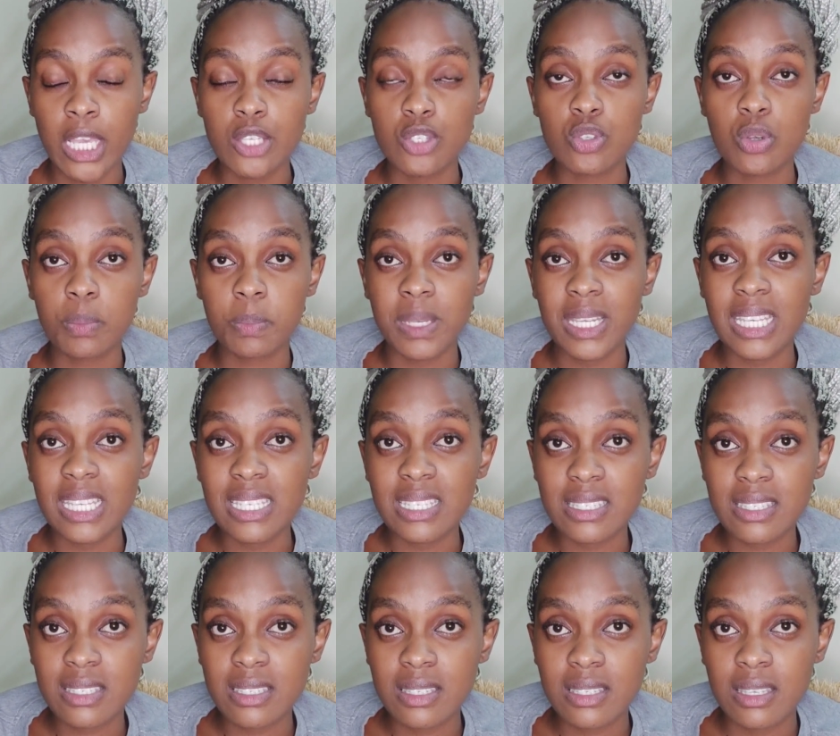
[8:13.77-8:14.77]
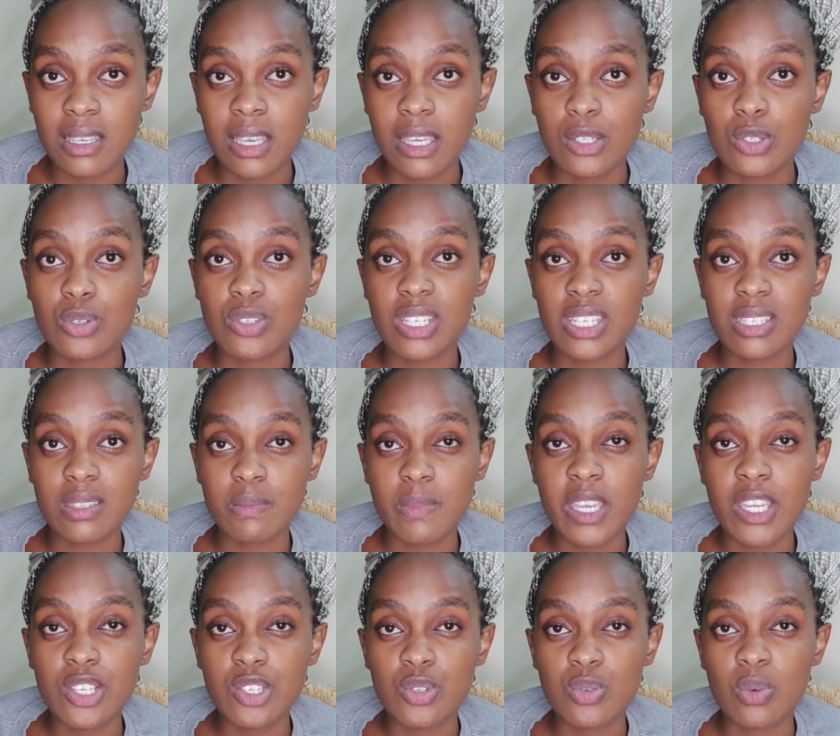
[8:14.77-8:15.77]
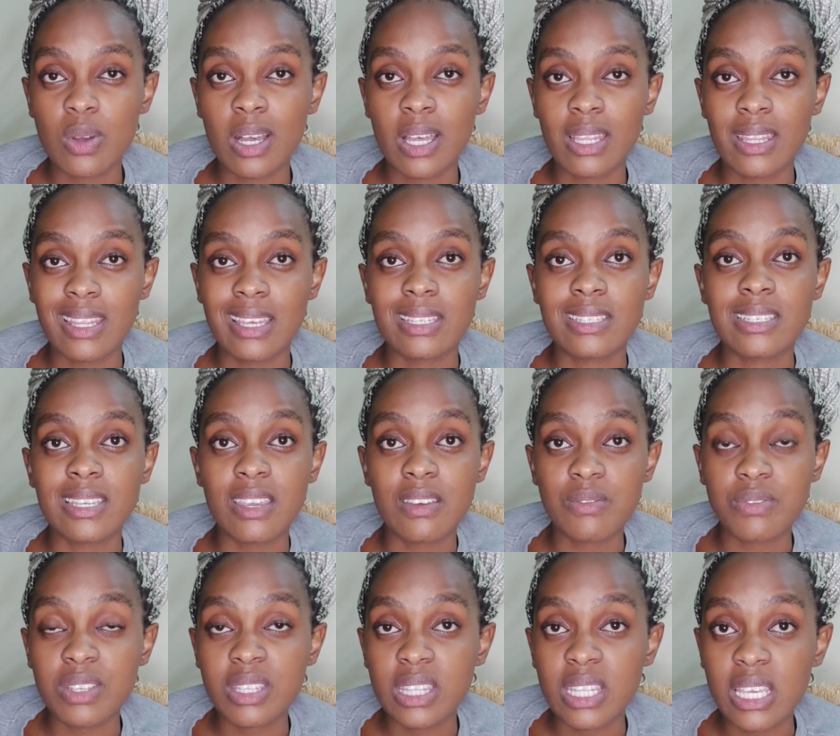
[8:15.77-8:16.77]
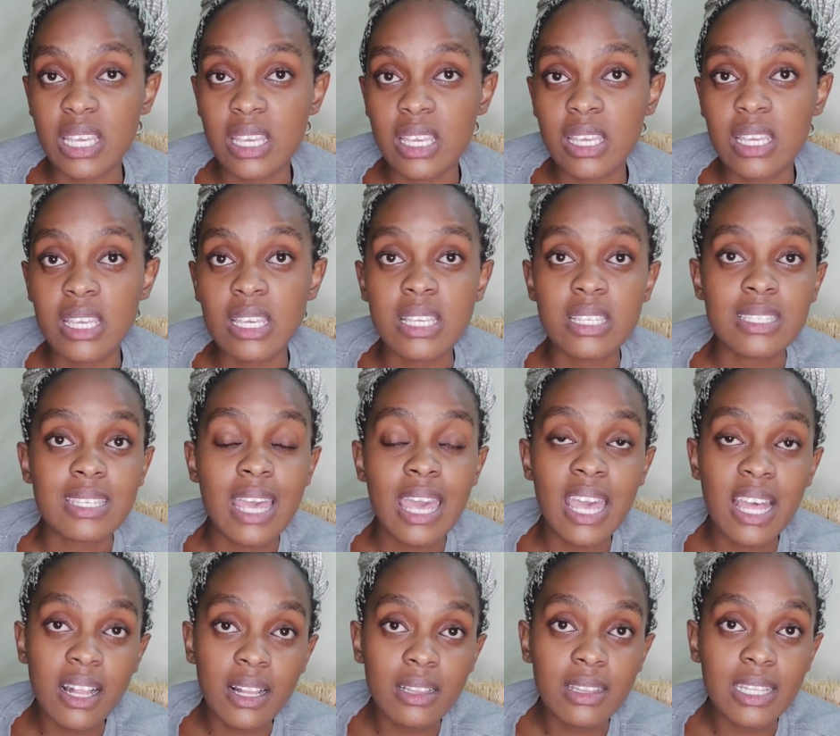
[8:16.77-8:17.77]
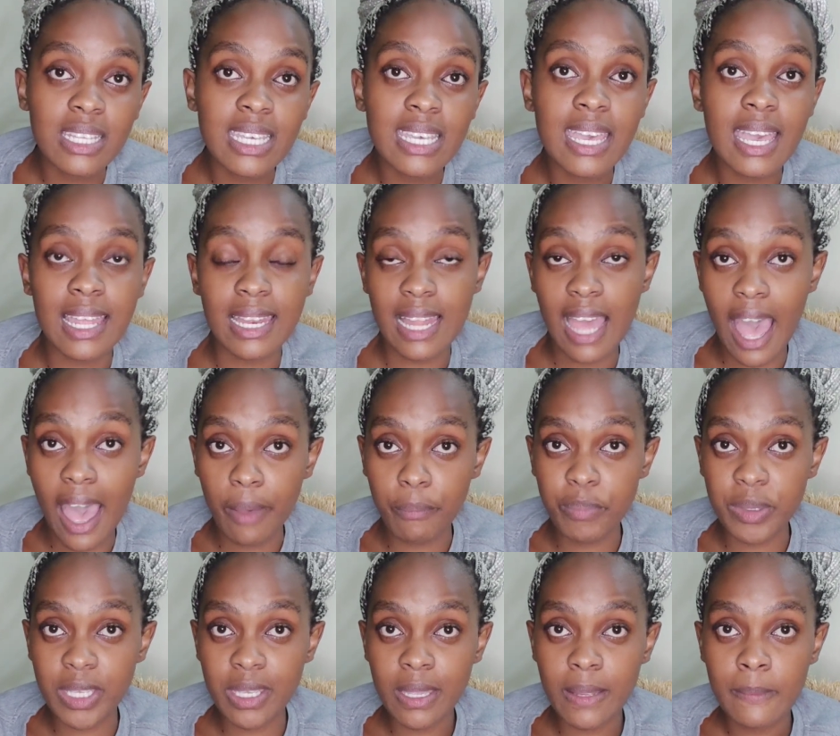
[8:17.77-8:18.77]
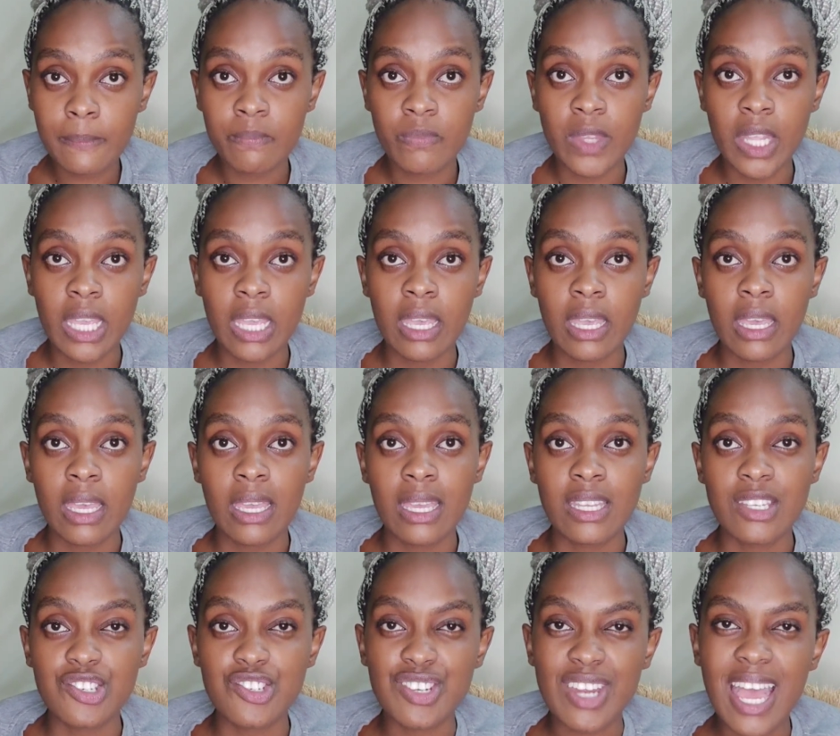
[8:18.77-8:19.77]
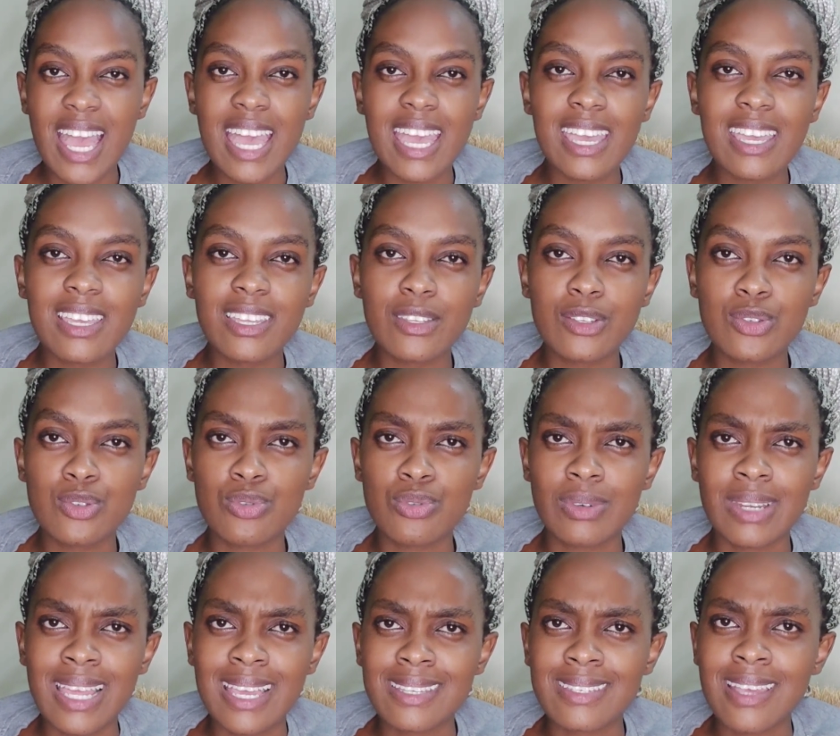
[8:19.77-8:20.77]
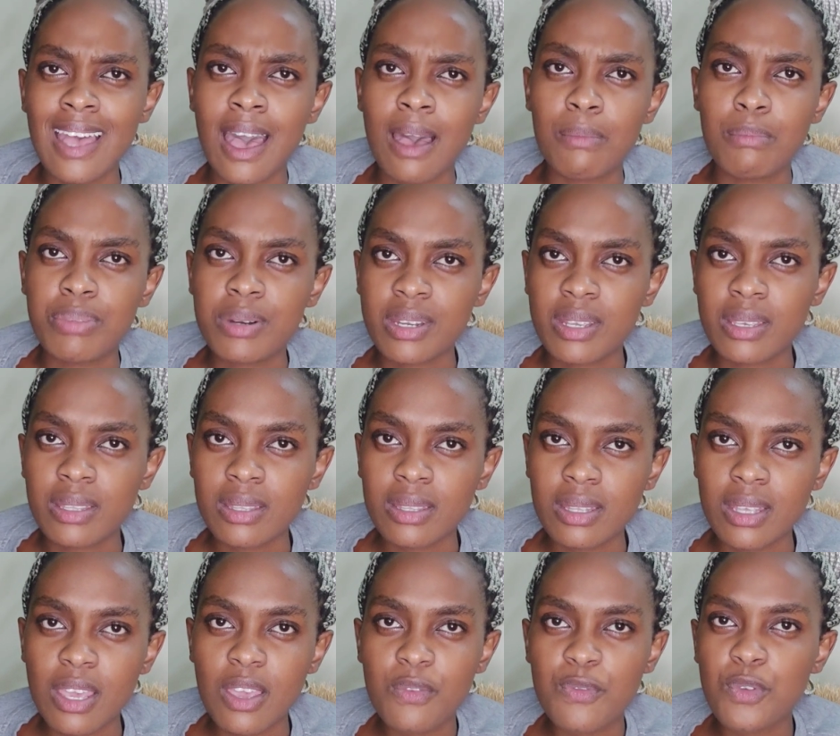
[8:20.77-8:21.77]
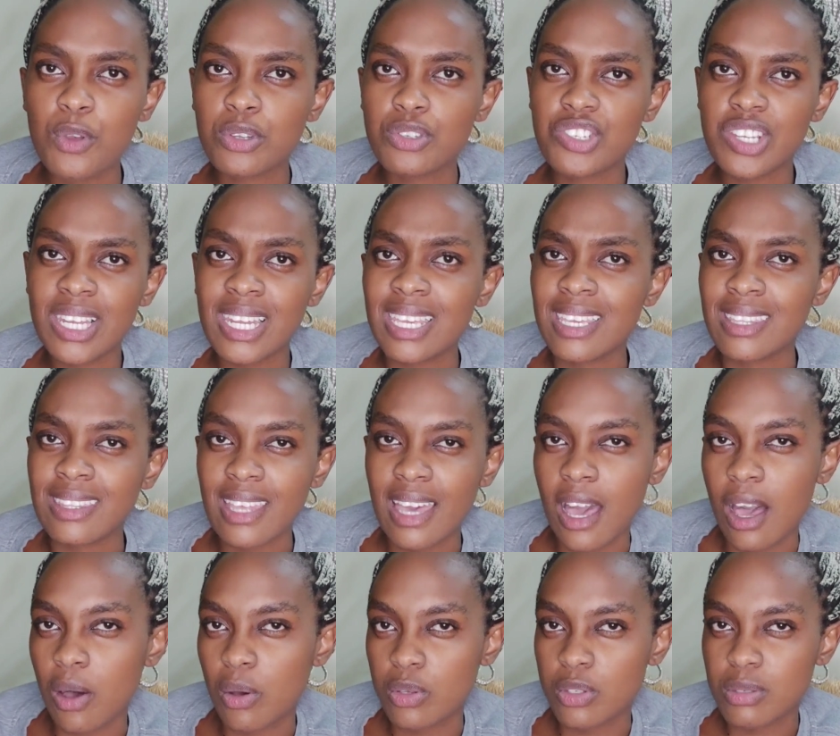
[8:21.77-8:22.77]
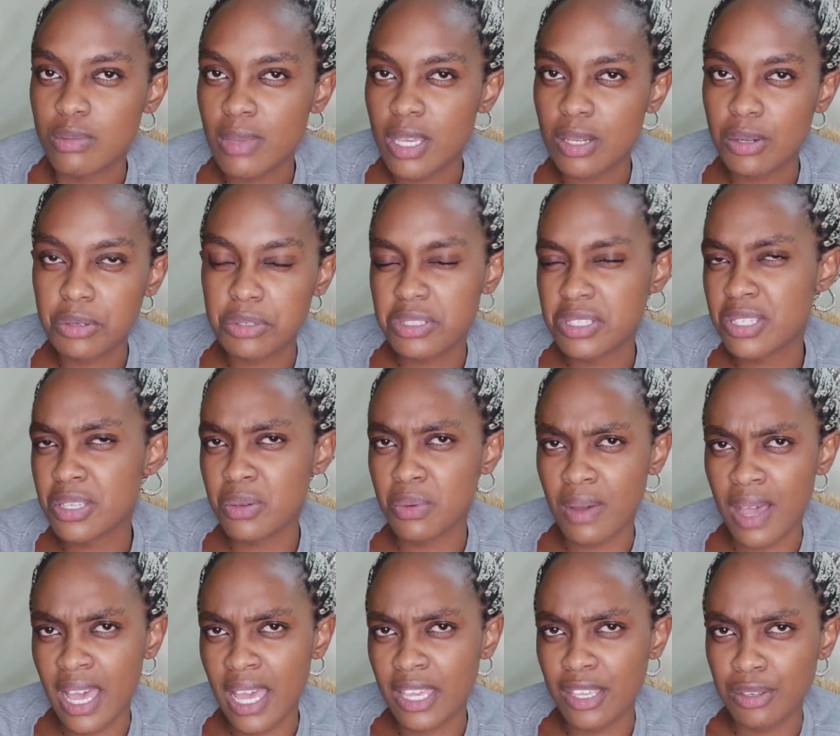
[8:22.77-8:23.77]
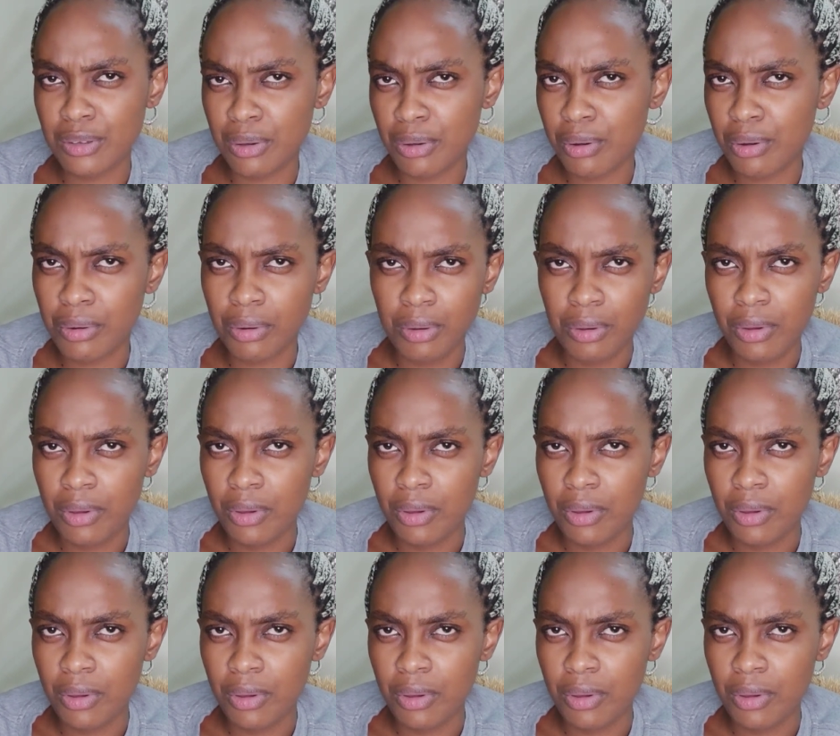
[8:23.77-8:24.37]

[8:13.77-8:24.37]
so please to just make sure that everything is healthy and happy try to let her breathe if you're chilling in the house may I don't see why you're